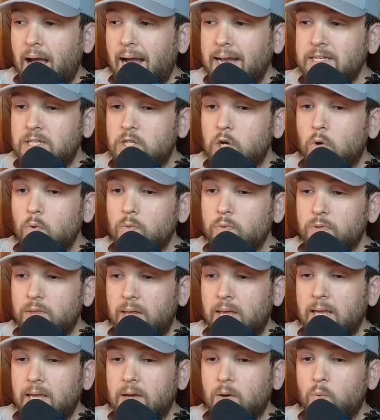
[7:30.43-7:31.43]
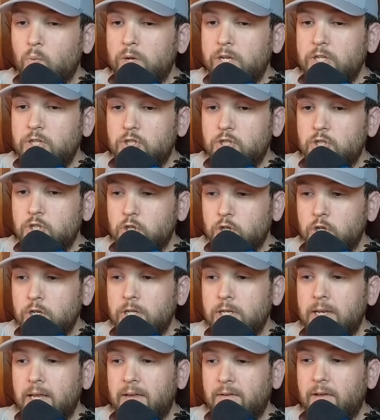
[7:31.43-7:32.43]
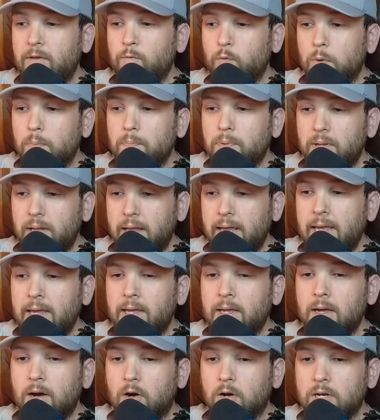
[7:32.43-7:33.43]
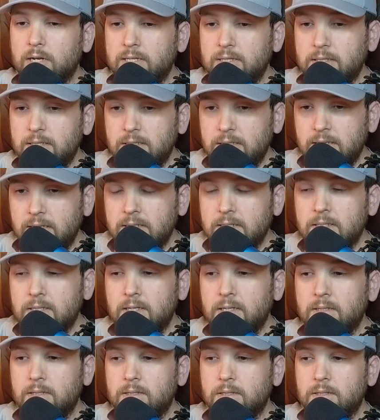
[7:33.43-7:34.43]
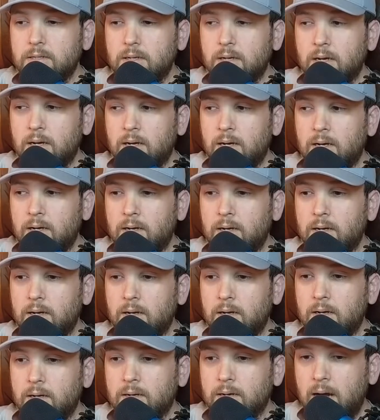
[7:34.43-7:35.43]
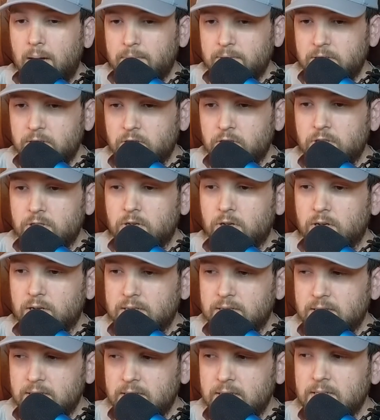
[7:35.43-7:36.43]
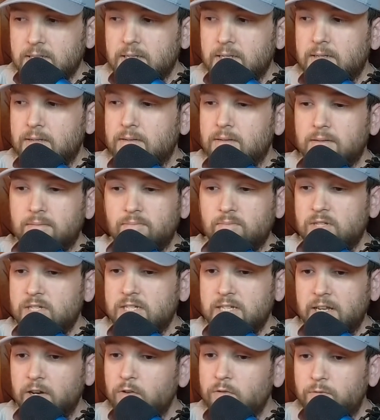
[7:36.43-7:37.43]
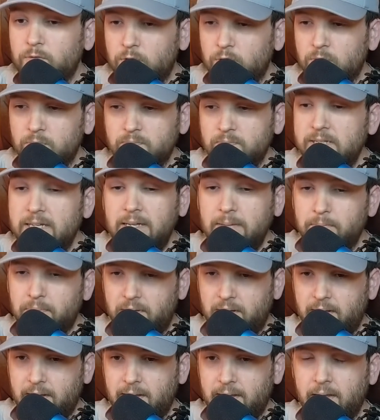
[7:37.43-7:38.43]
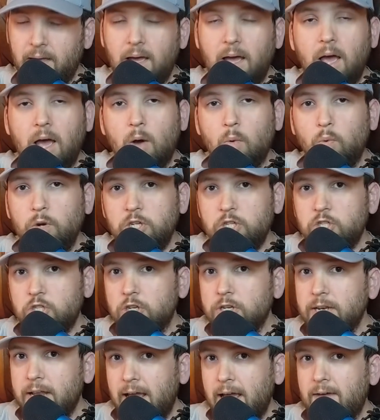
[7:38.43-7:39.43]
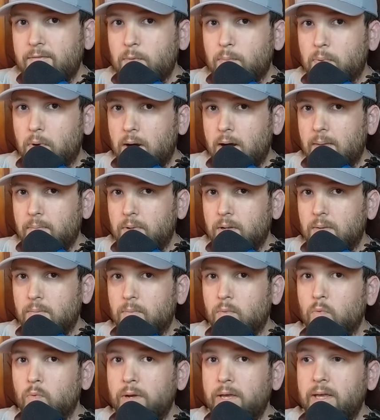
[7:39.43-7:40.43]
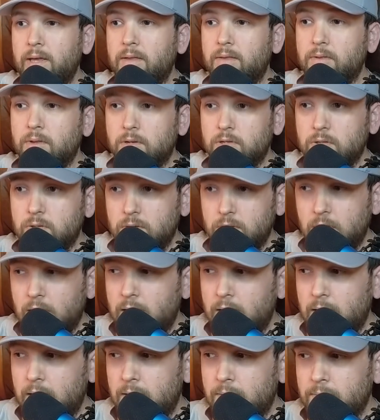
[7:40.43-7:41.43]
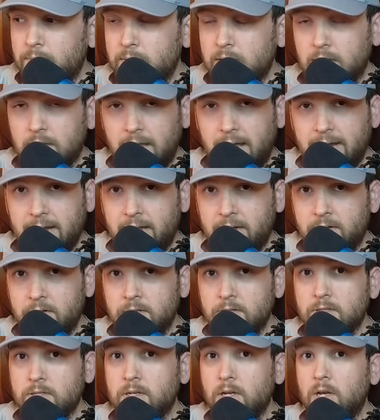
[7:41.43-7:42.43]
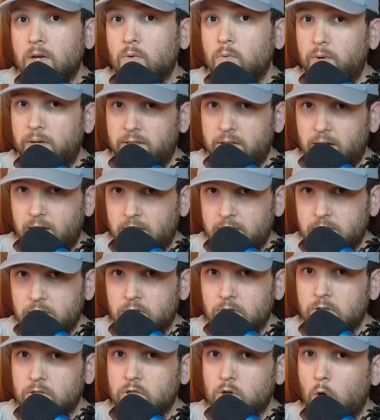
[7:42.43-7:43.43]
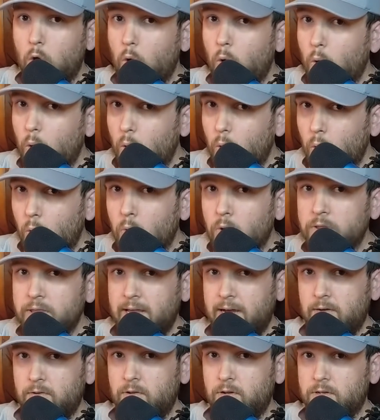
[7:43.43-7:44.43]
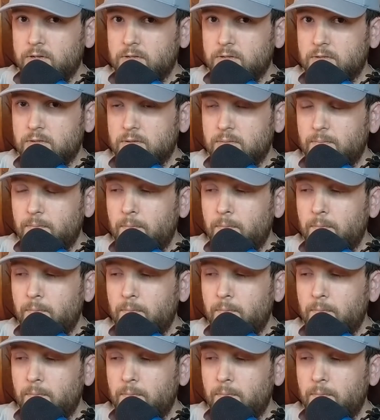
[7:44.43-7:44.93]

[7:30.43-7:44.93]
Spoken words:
I don't think we should, if we're playing our consistent compositions, our consistent skillful team play, we shouldn't have a problem with the Gladiators, with the Hunters, or the Outlaws.